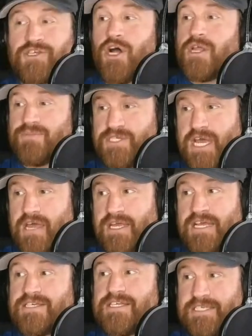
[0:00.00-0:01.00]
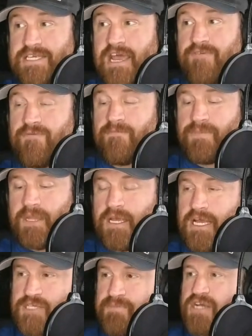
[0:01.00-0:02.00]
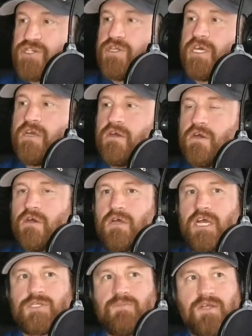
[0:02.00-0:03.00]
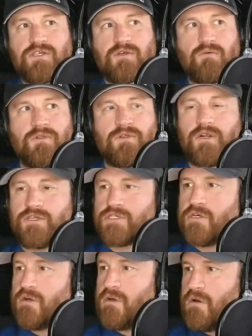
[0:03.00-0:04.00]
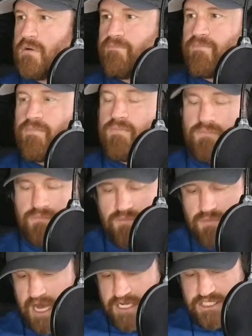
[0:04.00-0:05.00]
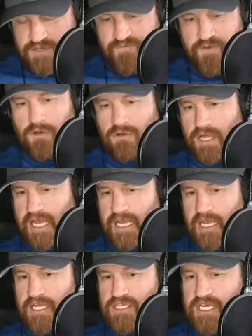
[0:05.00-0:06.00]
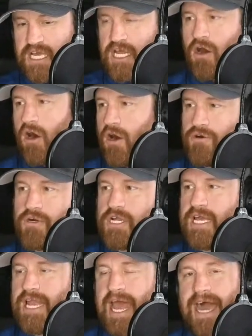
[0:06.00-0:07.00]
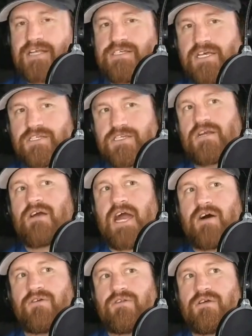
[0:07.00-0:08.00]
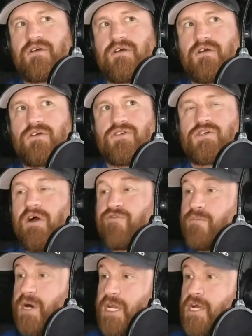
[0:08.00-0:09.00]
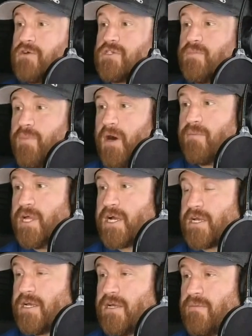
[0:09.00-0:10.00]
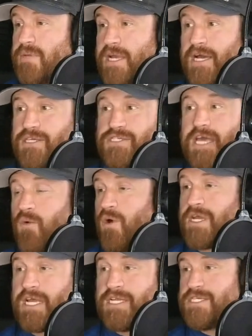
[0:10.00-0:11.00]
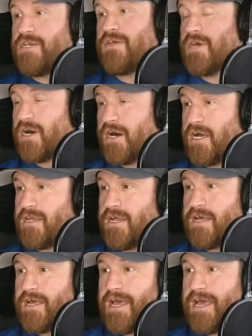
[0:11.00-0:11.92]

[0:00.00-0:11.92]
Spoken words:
That's all I'm saying. Is it safe? Especially when there's, I just feel like it's getting harder to get access to ground. So everybody goes to public because they want to continue to hunt,